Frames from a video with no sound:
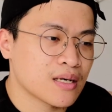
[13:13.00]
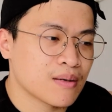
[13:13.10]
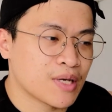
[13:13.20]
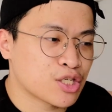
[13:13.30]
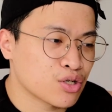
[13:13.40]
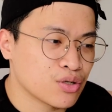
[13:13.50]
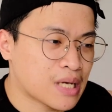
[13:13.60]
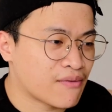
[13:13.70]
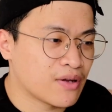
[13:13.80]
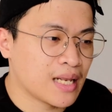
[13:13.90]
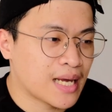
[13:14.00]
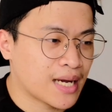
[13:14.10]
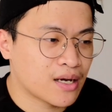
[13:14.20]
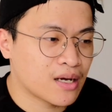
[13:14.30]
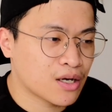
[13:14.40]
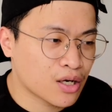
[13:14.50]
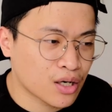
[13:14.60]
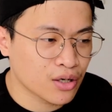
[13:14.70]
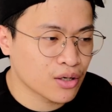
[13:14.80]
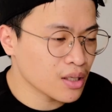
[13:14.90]
Make sure you have a leg
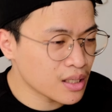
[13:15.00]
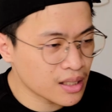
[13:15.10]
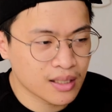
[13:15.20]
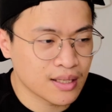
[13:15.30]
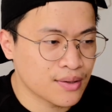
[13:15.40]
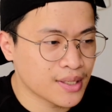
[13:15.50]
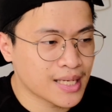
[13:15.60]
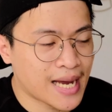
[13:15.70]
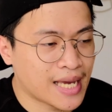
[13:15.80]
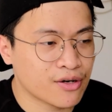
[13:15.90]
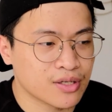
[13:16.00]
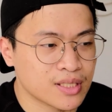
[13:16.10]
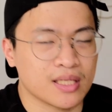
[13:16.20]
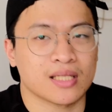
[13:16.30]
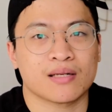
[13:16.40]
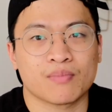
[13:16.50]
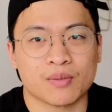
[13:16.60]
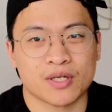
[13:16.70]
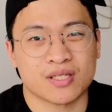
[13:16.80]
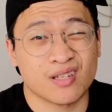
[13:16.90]
curl, either lying or seated,
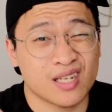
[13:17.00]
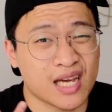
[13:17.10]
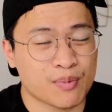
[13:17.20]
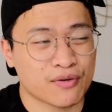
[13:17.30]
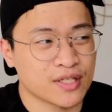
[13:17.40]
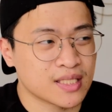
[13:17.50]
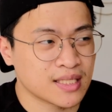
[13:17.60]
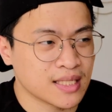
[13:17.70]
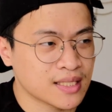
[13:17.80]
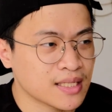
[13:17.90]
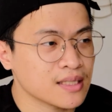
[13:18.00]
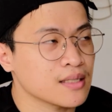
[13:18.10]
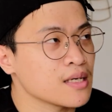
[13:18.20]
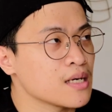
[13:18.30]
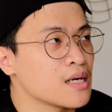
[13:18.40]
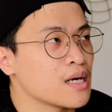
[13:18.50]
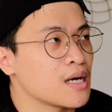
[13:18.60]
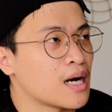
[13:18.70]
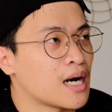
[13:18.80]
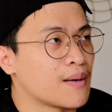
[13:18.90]
but personally I prefer seated.
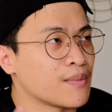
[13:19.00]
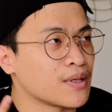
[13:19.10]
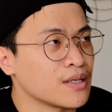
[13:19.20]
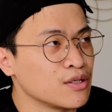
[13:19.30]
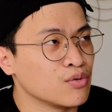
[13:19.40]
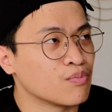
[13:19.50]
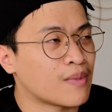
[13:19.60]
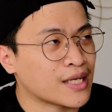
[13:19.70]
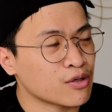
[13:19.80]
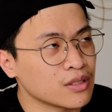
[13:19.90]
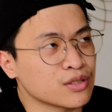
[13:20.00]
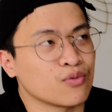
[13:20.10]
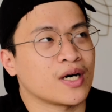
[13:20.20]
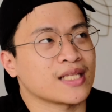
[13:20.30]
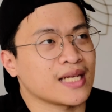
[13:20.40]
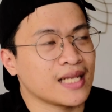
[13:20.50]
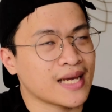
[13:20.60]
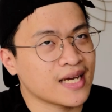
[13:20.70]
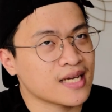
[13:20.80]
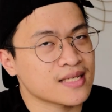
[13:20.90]
You might also want a
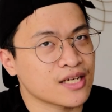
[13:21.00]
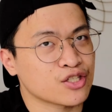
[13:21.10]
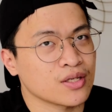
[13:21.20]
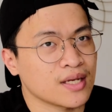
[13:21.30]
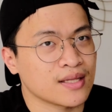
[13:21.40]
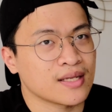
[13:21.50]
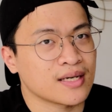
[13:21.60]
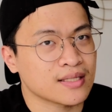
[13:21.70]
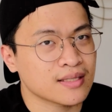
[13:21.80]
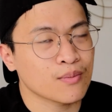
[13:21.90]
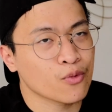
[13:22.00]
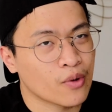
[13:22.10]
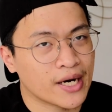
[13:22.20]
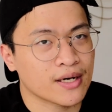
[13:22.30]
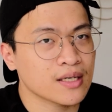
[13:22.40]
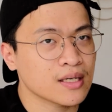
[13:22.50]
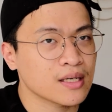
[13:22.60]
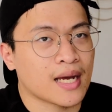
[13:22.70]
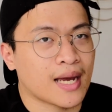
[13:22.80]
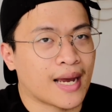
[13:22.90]
leg extension in there somewhere,
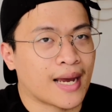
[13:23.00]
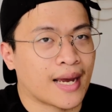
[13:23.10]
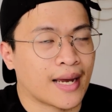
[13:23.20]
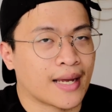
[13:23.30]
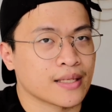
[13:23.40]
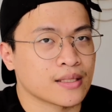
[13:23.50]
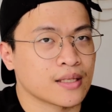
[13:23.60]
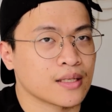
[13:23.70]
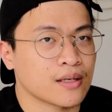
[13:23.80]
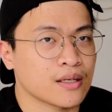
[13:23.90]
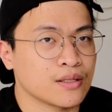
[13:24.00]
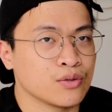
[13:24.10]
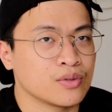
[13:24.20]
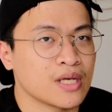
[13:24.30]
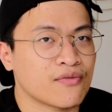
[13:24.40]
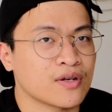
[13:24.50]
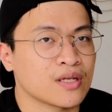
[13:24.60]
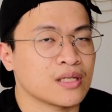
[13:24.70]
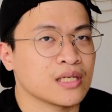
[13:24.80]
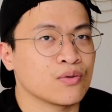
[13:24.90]
and you
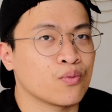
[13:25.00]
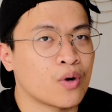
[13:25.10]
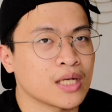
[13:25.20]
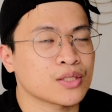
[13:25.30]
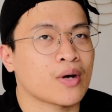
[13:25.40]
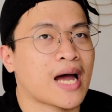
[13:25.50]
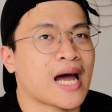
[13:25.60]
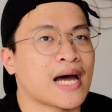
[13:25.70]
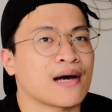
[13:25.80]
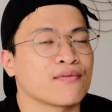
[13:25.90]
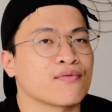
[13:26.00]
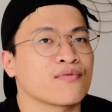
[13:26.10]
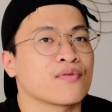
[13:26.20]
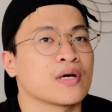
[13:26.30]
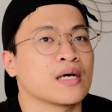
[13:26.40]
definitely want to have